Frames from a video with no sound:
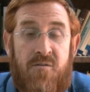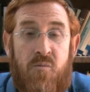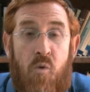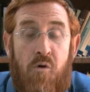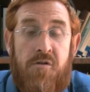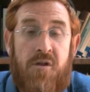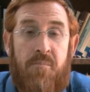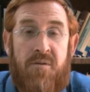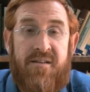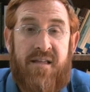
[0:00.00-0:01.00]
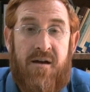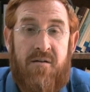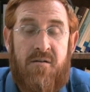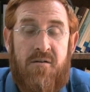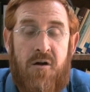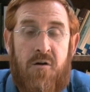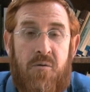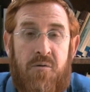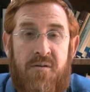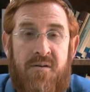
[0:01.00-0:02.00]
walls tumbling down.
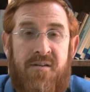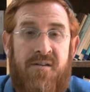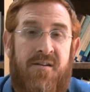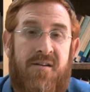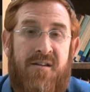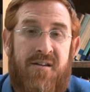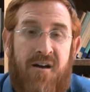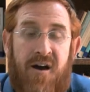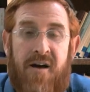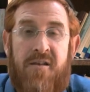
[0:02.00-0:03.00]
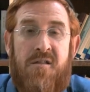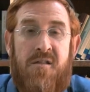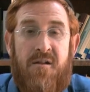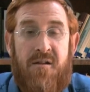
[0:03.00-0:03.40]
No. God's